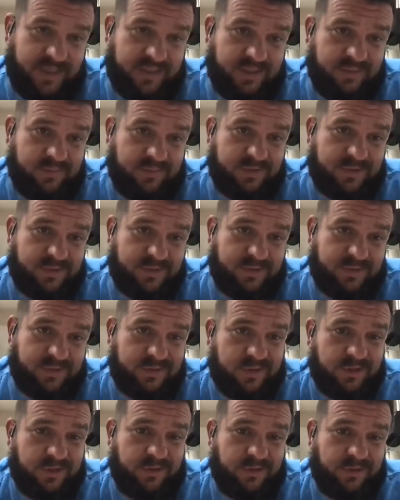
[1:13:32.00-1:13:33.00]
try to get
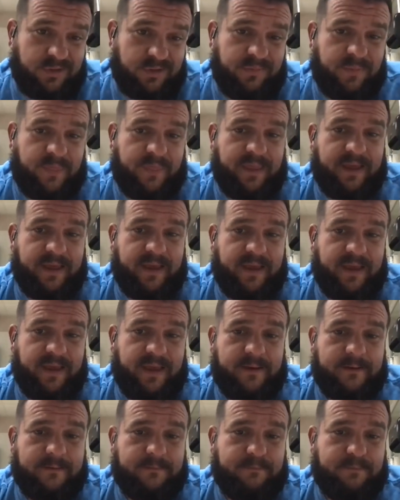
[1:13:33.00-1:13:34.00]
them to agree,
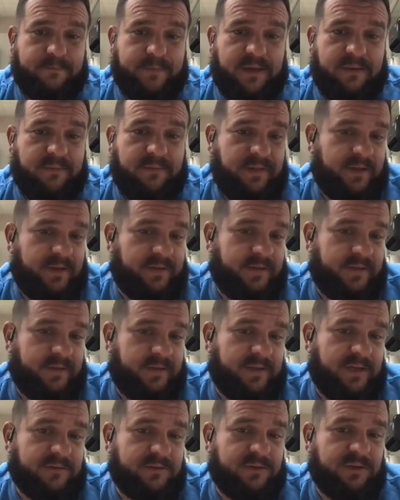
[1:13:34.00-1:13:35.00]
and maybe
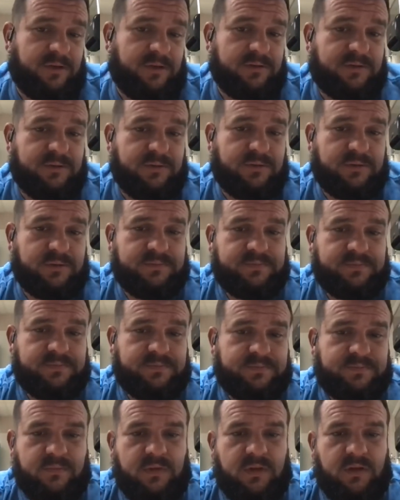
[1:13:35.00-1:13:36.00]
let the doctor talk
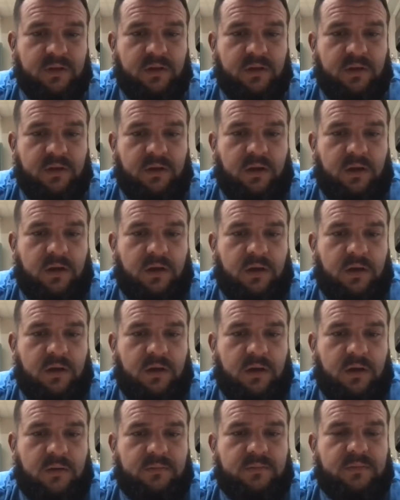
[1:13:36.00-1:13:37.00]
to
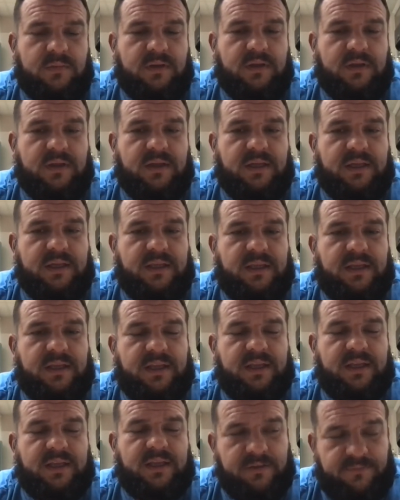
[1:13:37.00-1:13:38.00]
them.
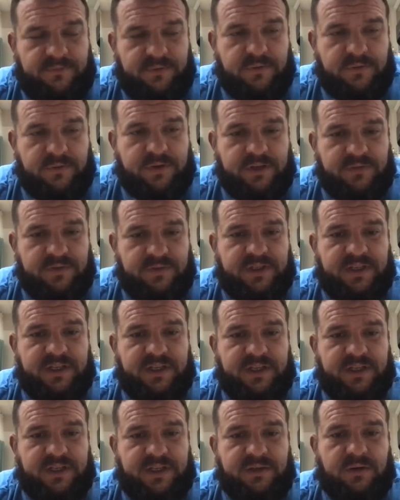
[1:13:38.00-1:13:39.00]
If you
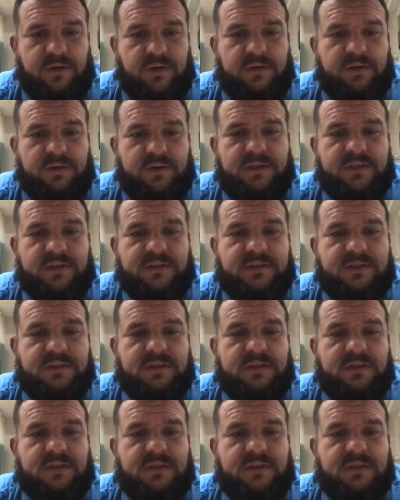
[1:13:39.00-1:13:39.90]
give a DNR,